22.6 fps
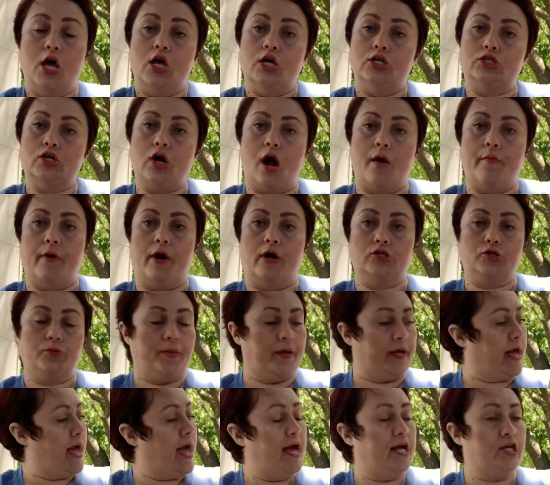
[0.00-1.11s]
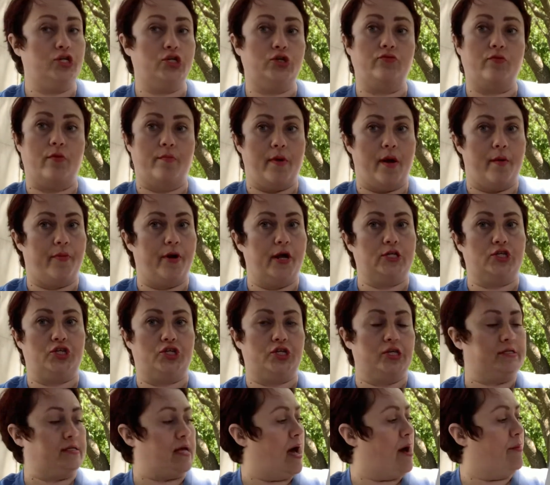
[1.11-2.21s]
So our multiplication, remember, it's
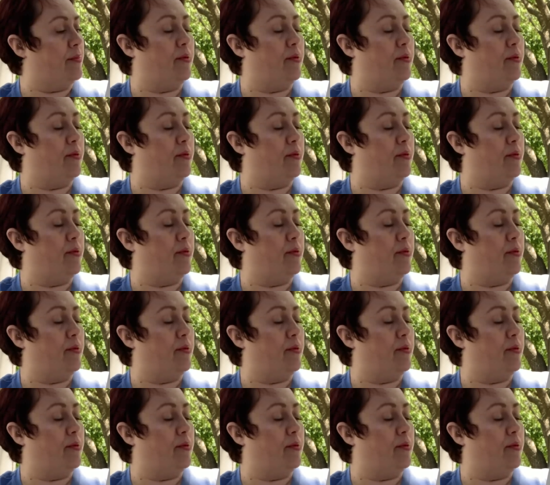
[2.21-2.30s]
just